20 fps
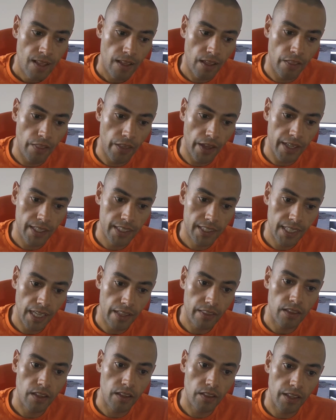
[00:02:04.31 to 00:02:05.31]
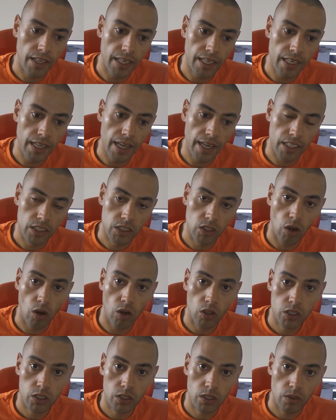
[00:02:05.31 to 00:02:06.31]
They sent the
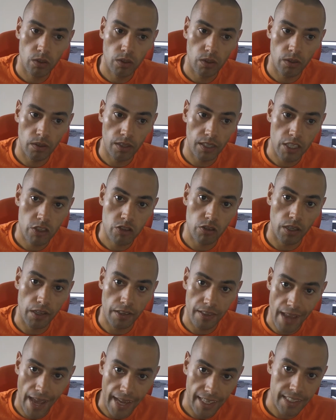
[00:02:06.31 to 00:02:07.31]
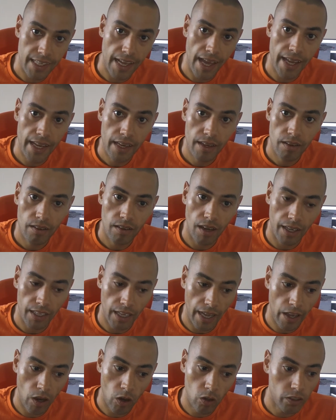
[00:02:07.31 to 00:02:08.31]
exhaust literally the next day.
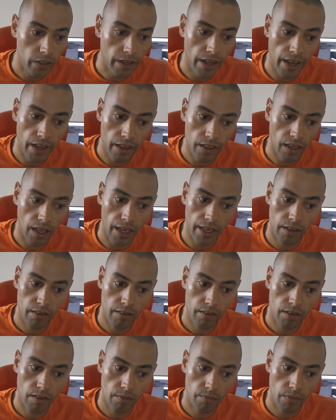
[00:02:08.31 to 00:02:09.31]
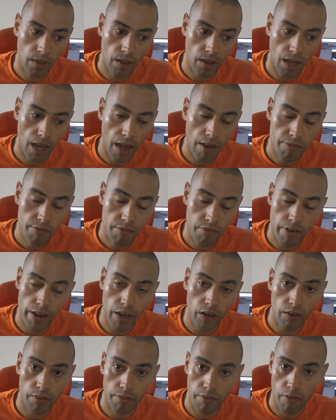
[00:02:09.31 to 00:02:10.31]
I ordered it at like
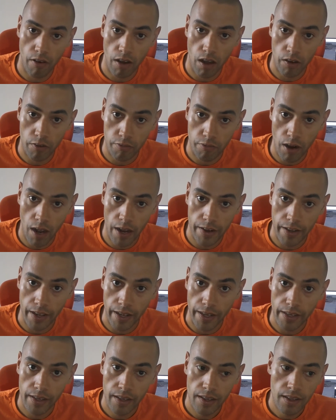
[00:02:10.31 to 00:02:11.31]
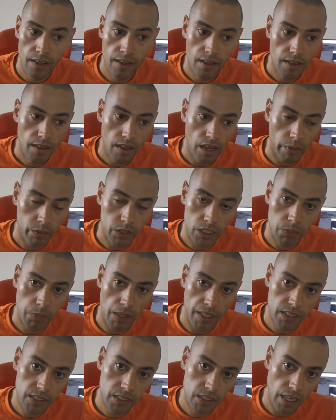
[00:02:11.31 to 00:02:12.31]
3:30 on a Friday. I was
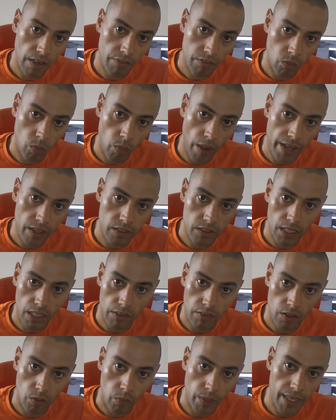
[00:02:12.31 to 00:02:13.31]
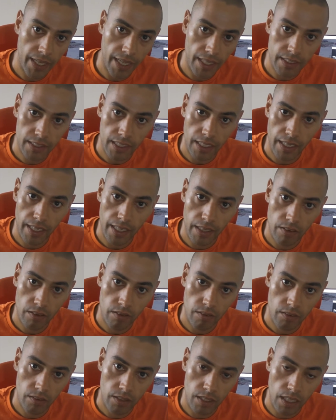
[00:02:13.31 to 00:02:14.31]
expecting to have to wait until after the weekend to get it
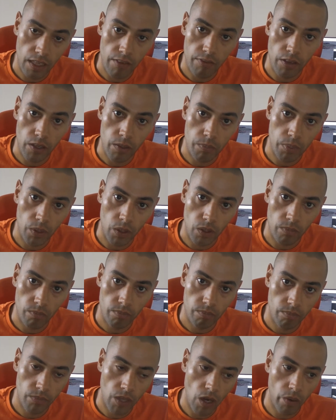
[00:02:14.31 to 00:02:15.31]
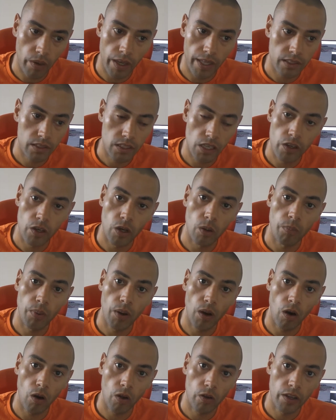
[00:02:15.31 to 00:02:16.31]
delivered, but no, it turned up
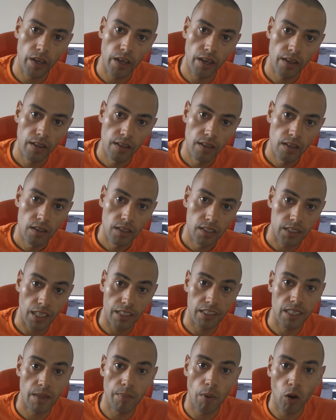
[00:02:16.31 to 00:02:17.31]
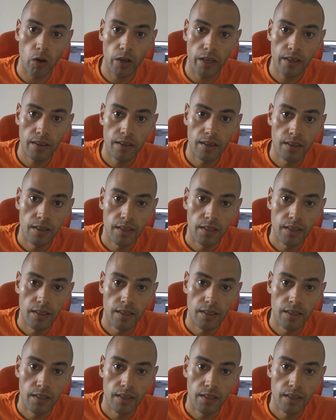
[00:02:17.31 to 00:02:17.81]
on Saturday morning.